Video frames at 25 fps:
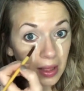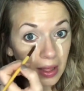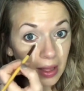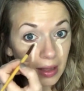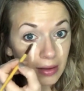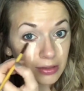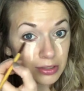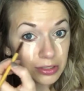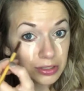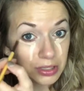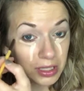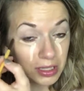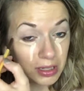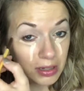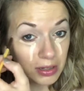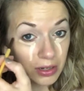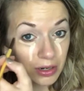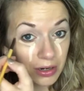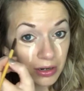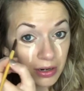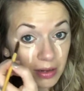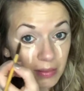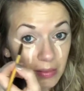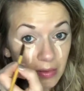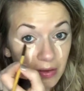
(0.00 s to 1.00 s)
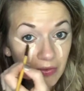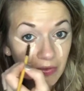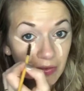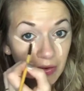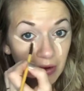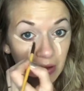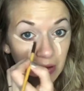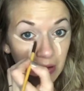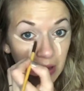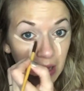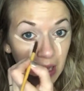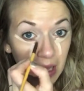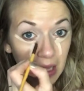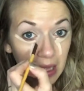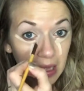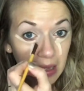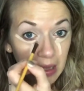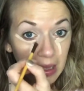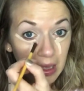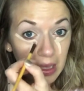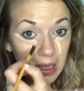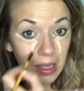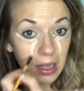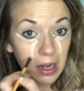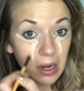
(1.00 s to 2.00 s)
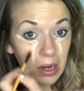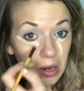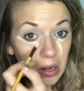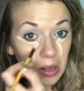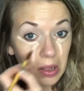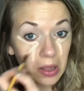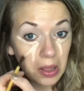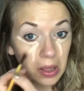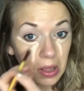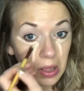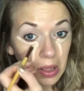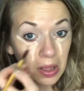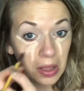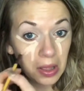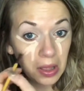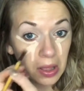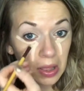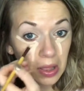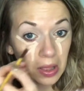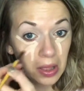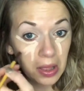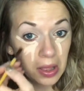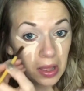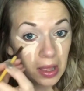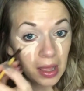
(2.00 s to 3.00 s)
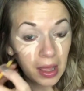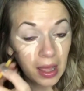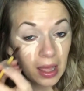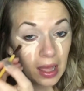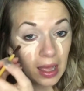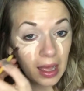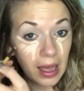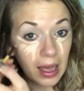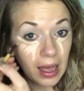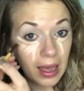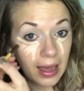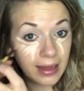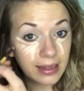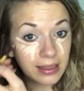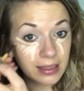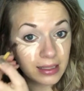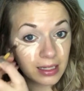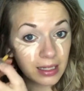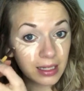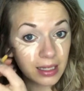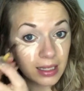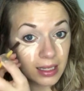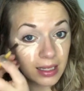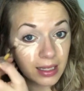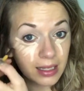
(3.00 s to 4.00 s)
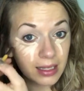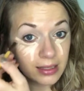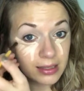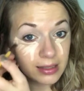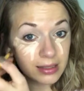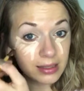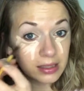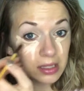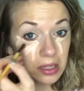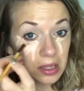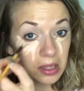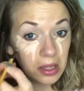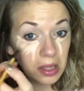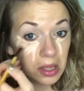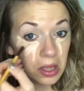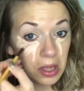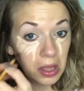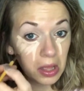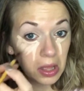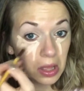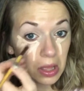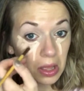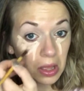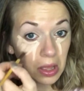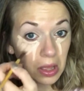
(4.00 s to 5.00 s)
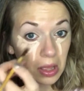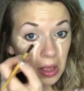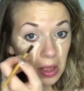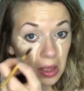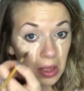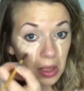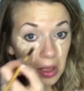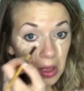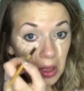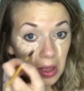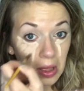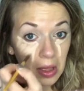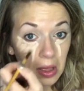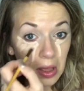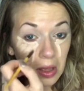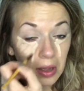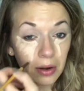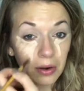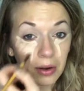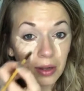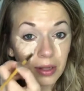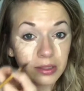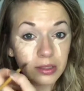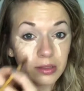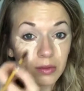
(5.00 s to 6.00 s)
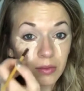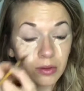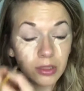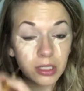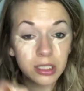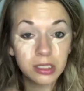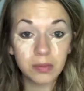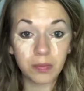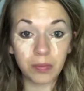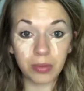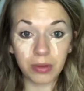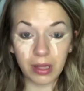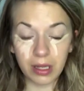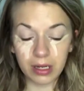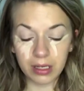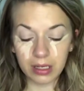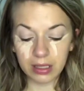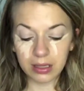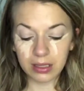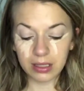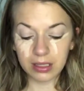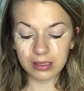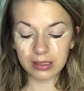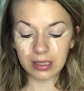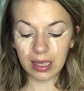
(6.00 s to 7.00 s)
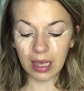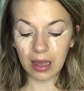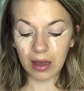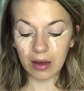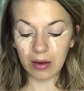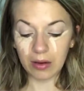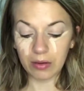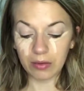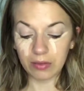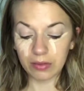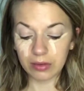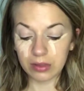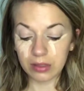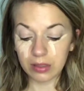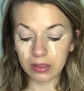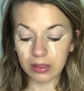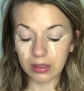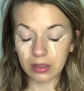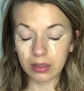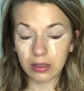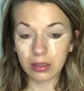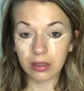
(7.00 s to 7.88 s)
I was trying to hurry before you got in. Hi, Denise. All right, so we're just blending this out.